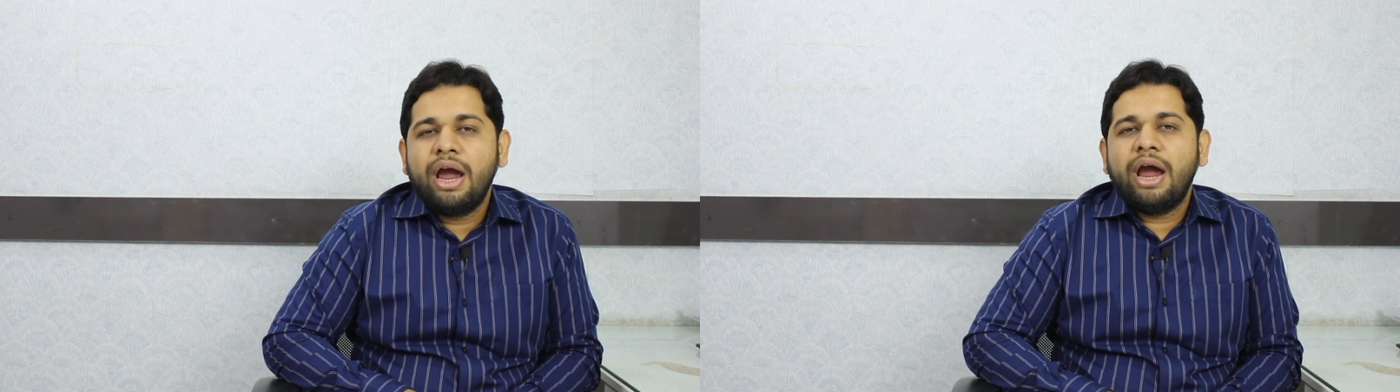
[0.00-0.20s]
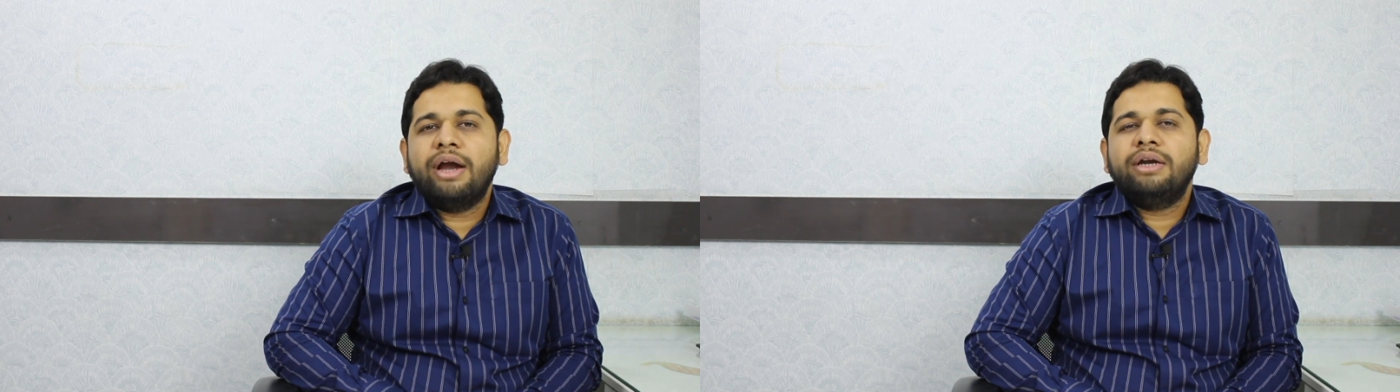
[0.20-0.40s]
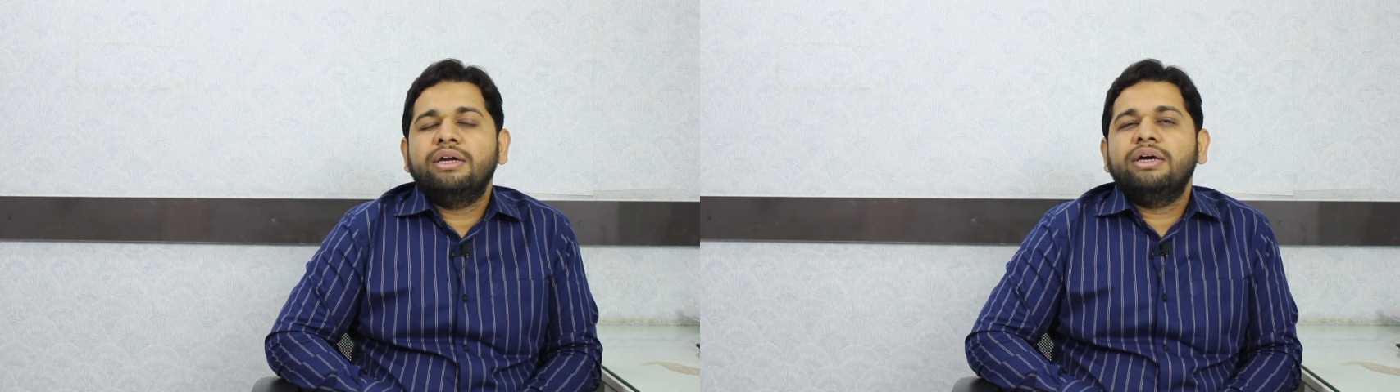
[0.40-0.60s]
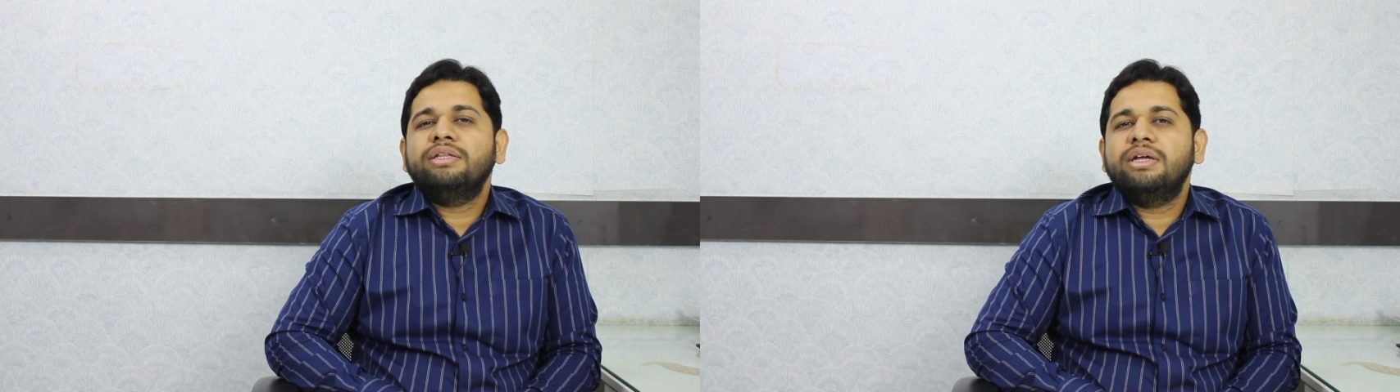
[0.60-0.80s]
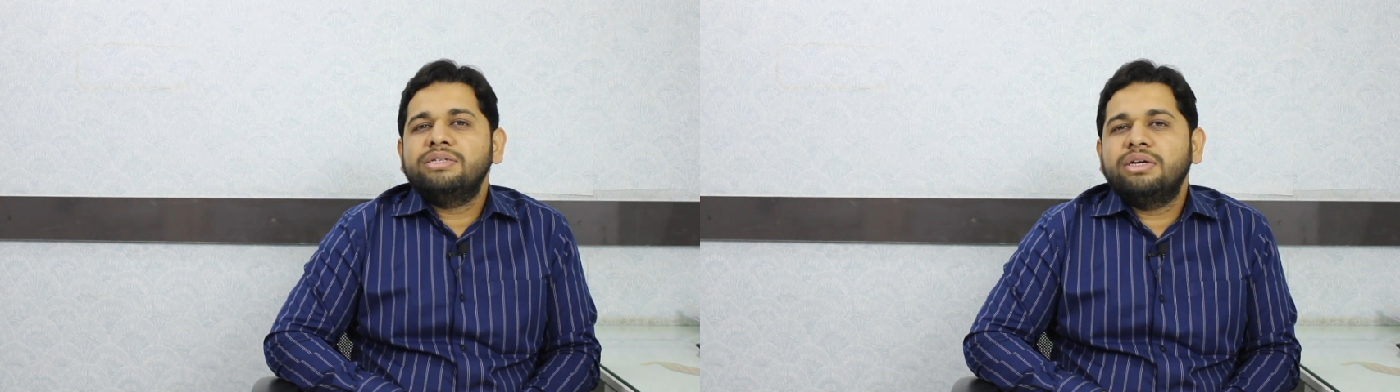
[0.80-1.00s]
and
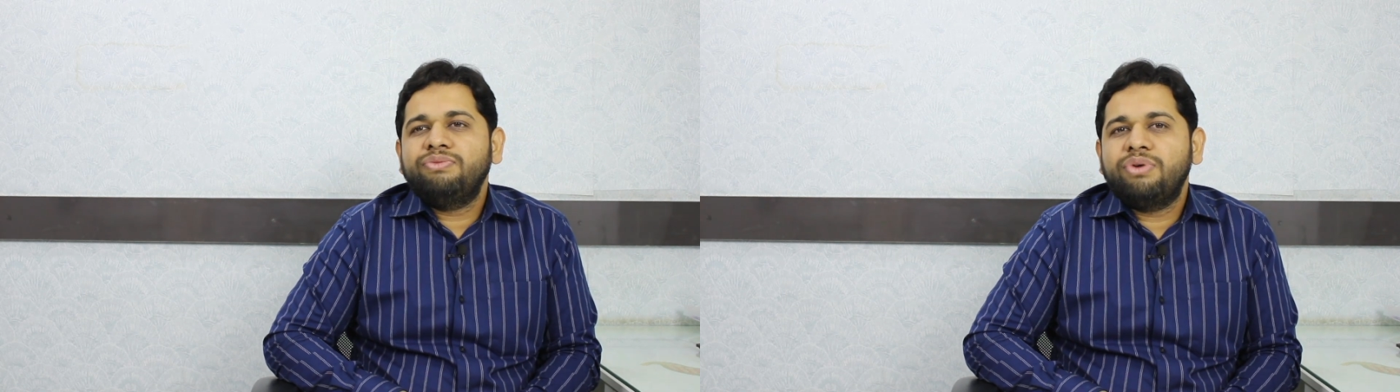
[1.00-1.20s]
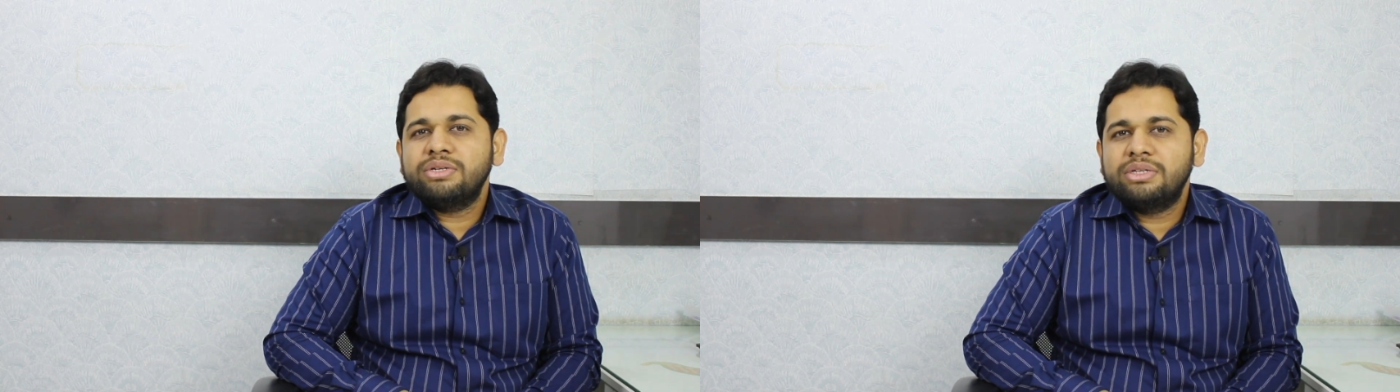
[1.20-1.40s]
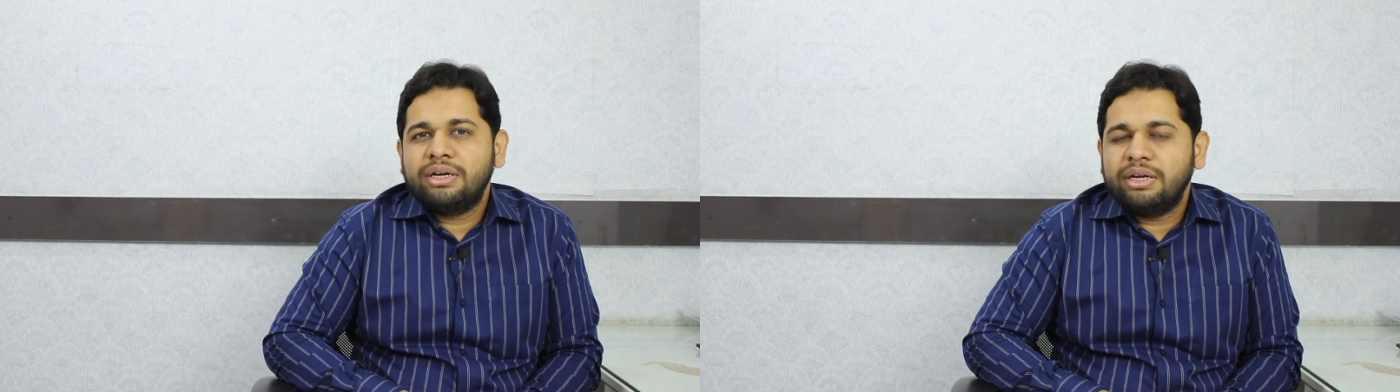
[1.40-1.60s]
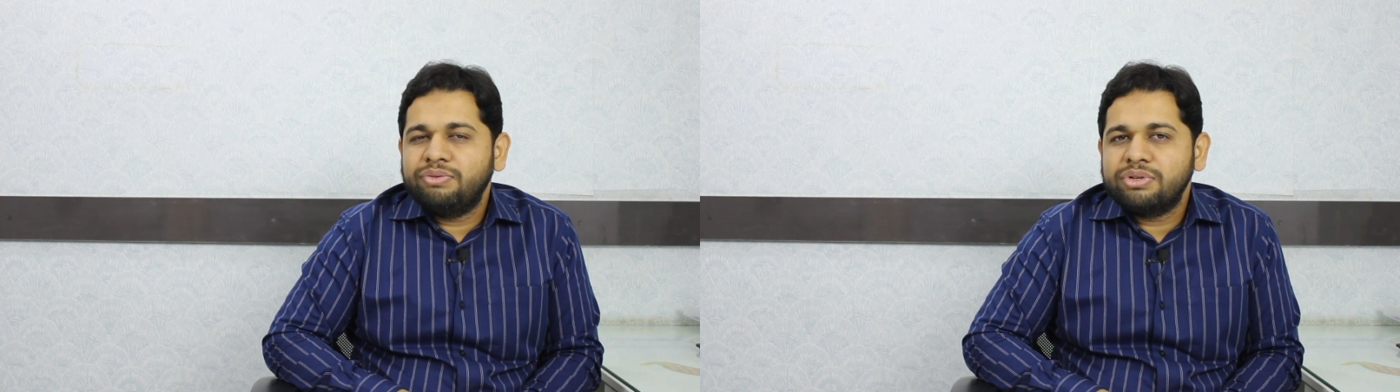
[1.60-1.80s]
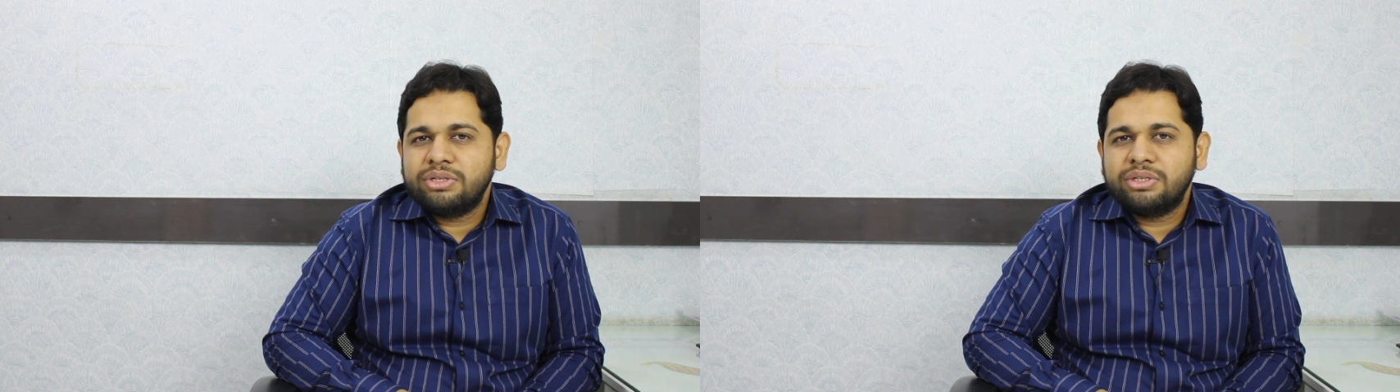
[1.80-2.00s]
the result was that he
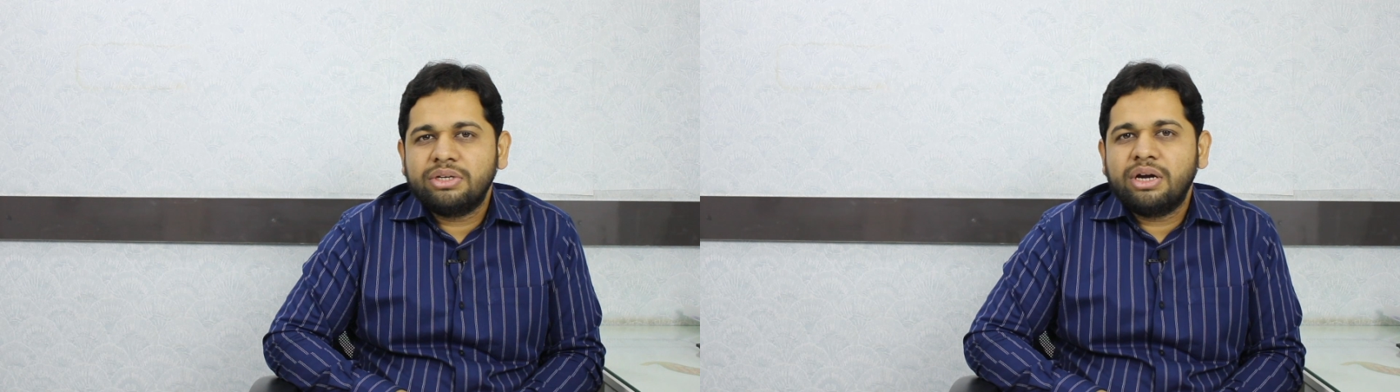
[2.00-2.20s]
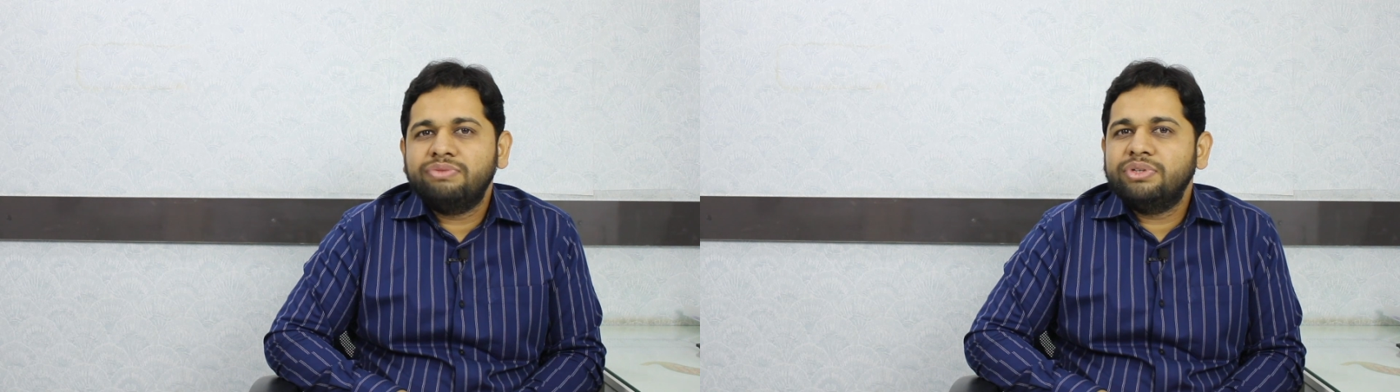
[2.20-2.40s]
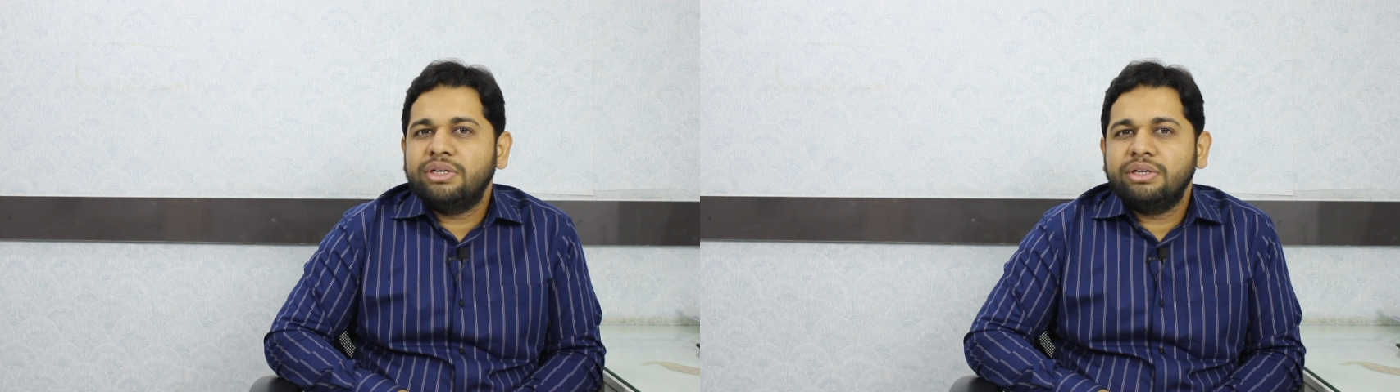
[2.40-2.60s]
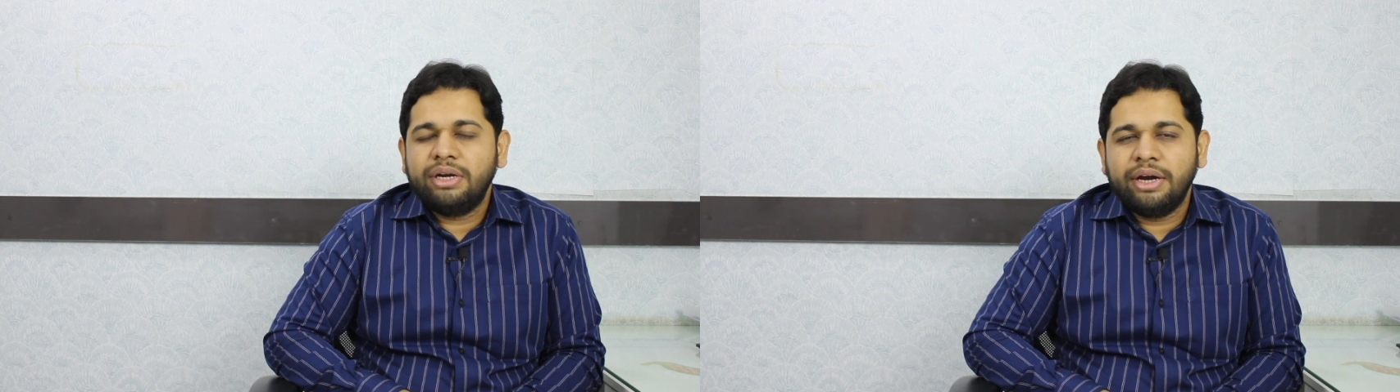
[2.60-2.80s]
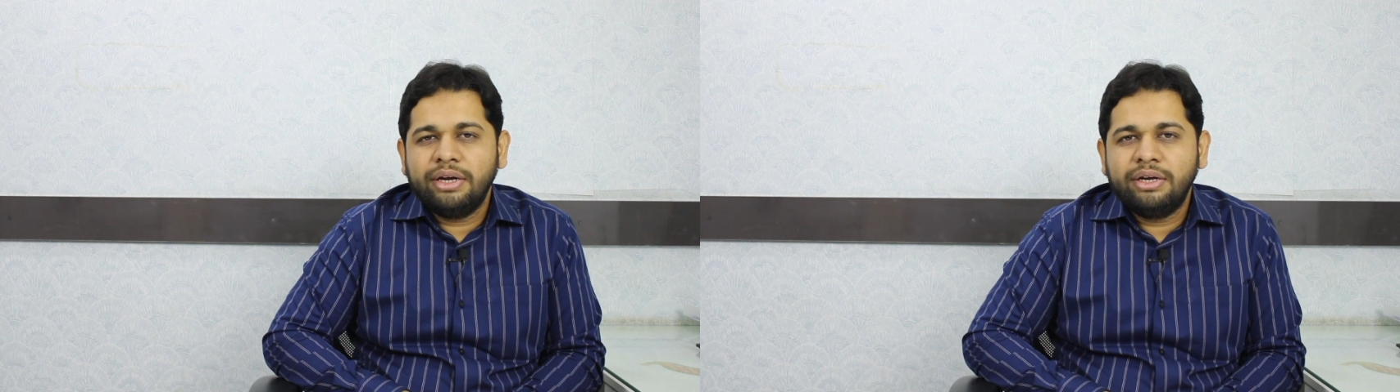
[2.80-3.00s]
was discharged within
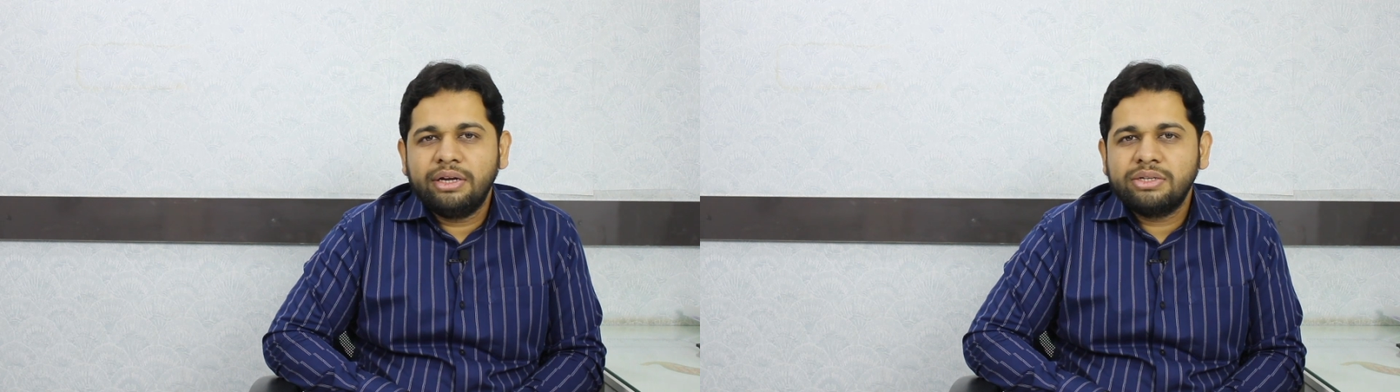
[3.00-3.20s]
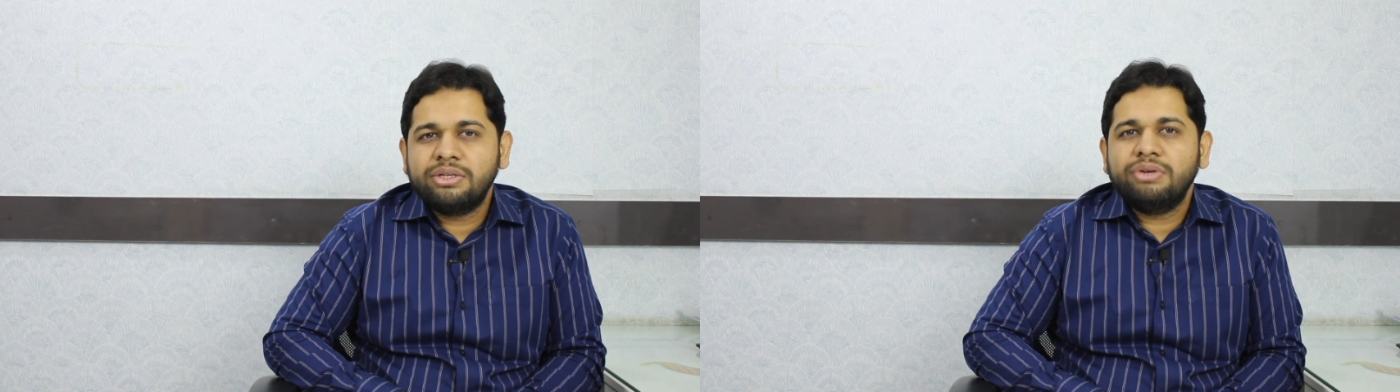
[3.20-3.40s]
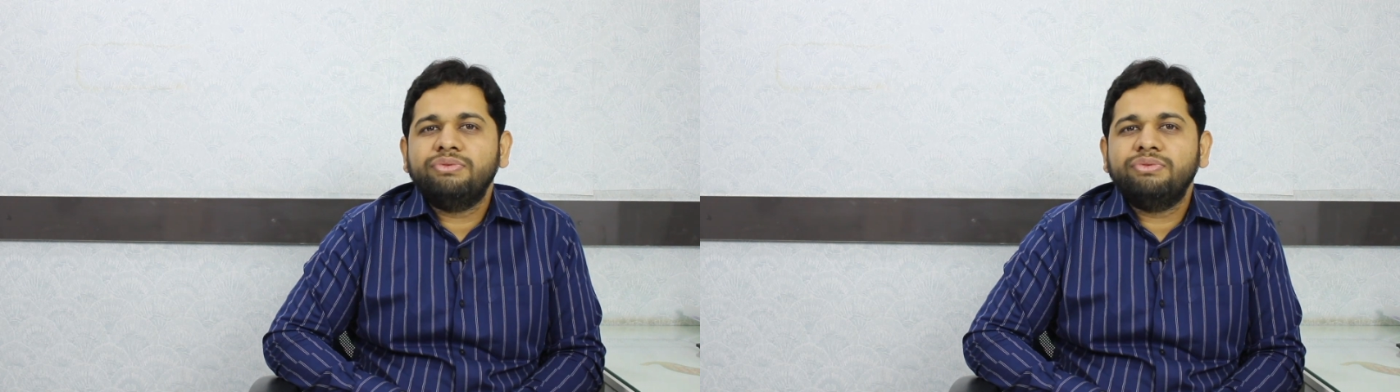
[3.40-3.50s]
8 days